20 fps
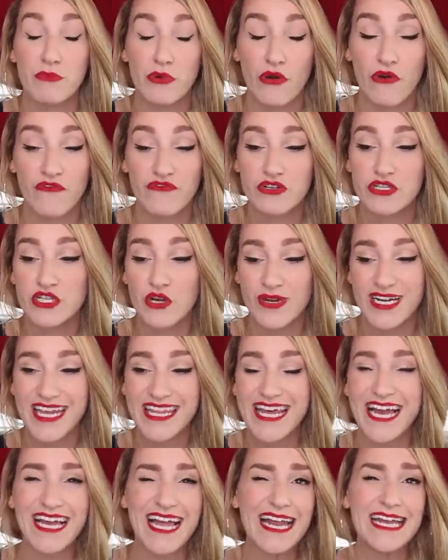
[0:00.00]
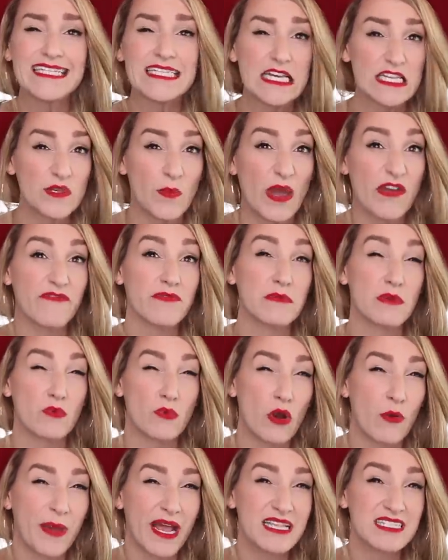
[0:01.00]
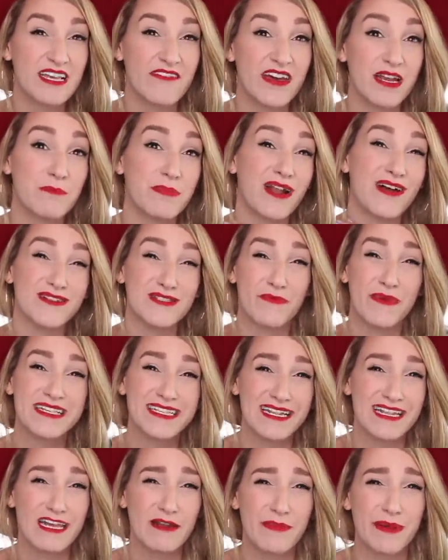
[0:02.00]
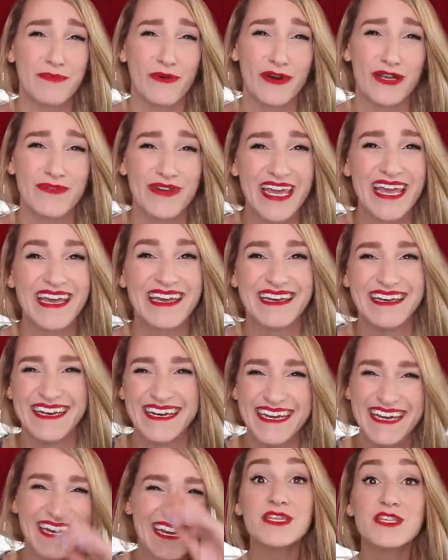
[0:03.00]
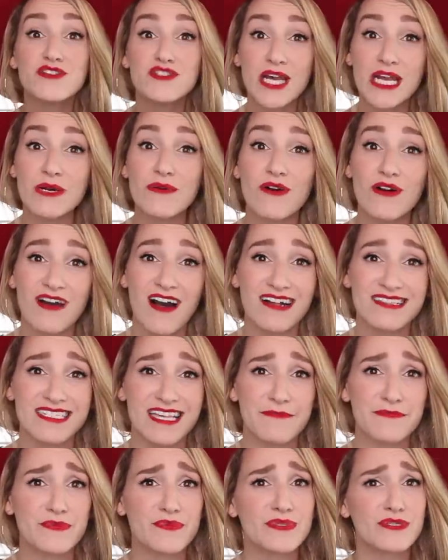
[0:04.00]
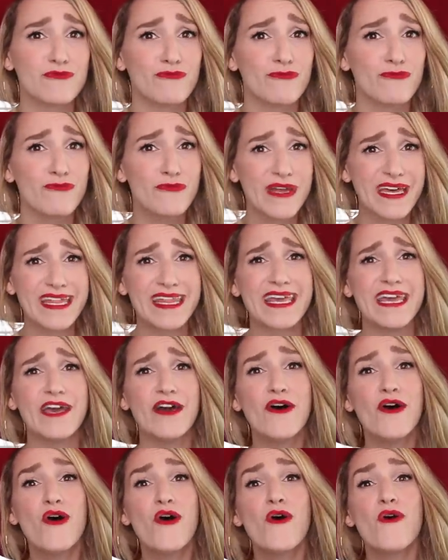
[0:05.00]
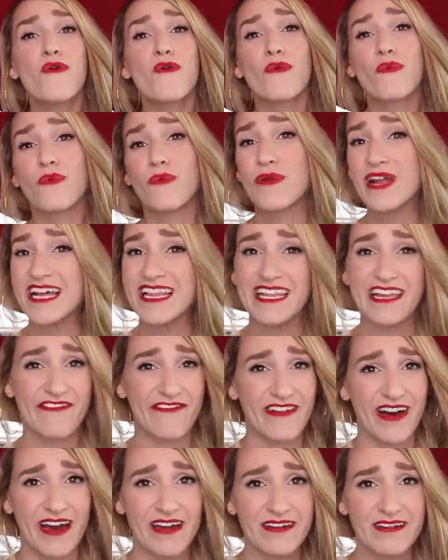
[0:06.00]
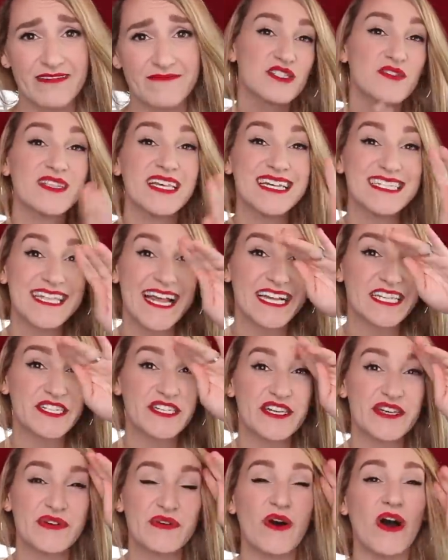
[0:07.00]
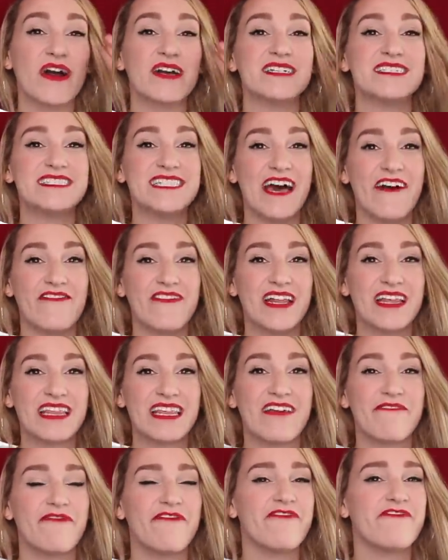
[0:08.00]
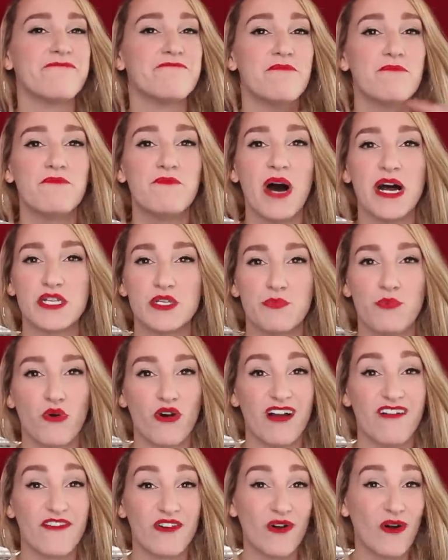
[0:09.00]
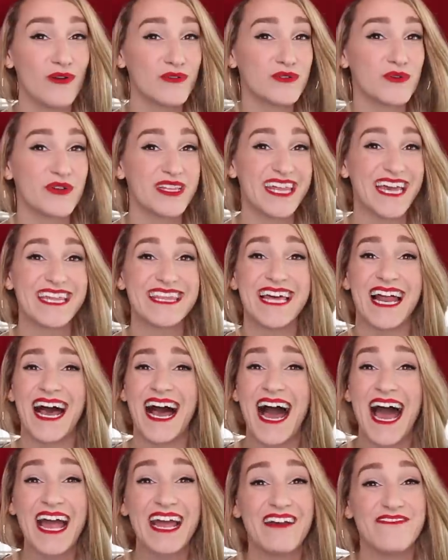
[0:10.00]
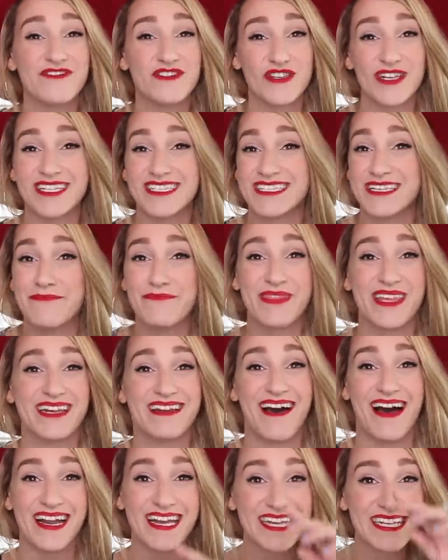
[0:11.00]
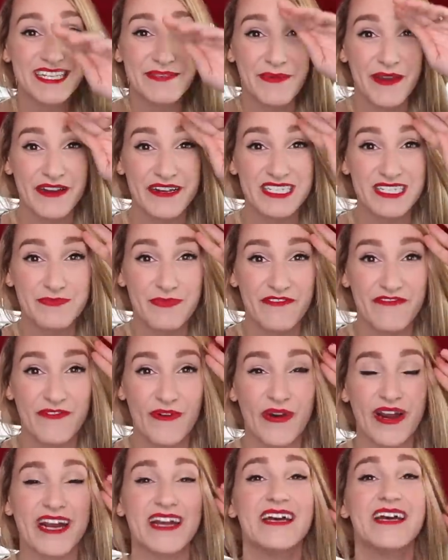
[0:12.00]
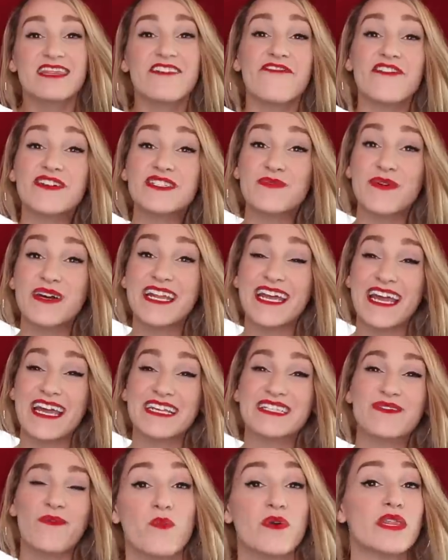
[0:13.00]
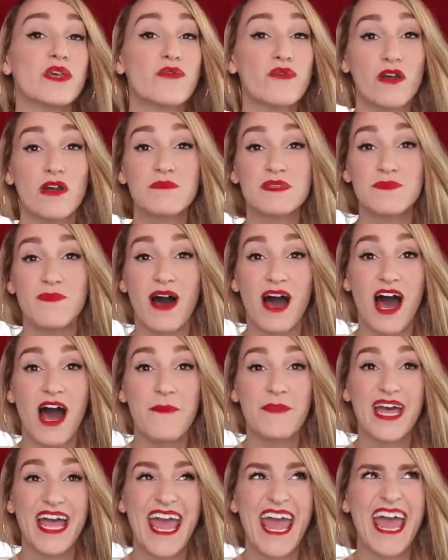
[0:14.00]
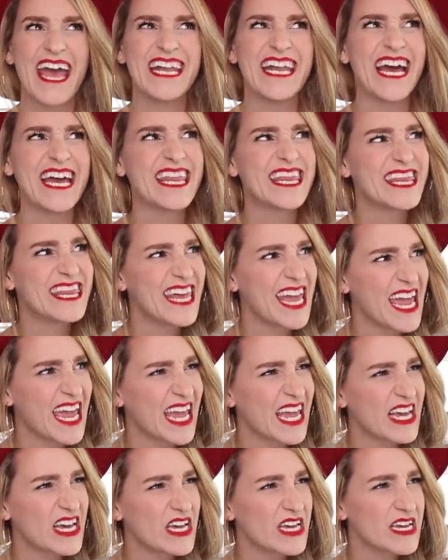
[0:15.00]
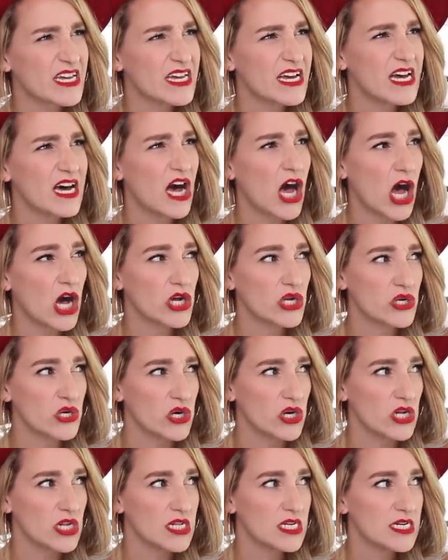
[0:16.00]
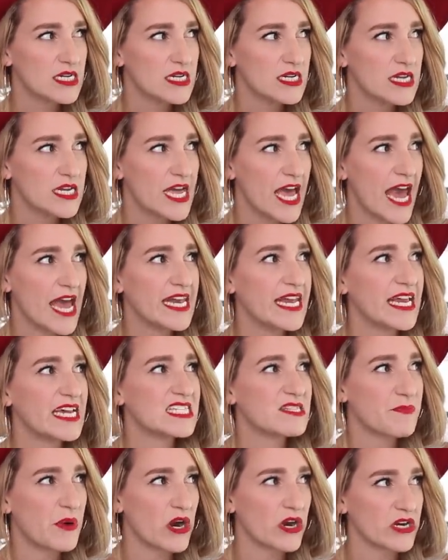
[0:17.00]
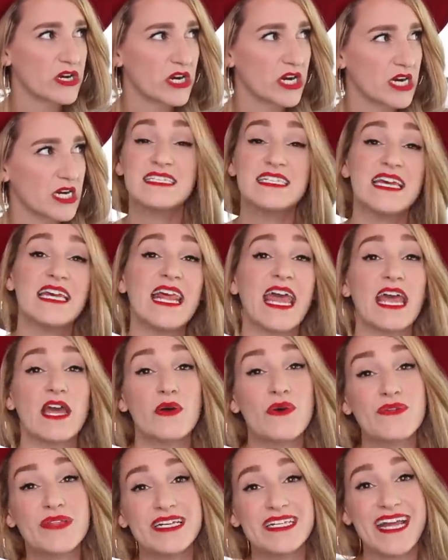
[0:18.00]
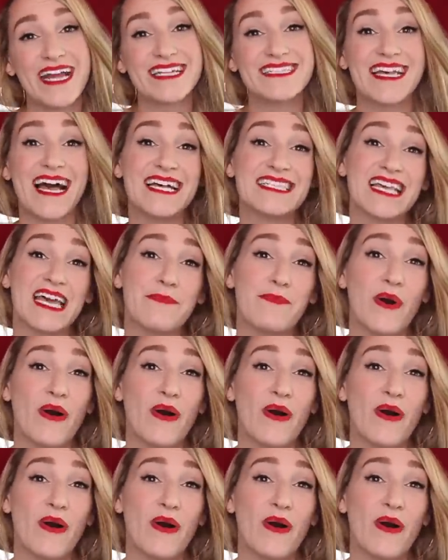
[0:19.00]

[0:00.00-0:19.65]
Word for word: moved. So that kind of takes away from the romance of it, but also makes it a little bit more unique. But the general concept was really fun. So these next two are definitely much more of a cultural thing that I have just simply not experienced before. The first one is when the groom's mom and I think uncle and his partner did a hula dance as a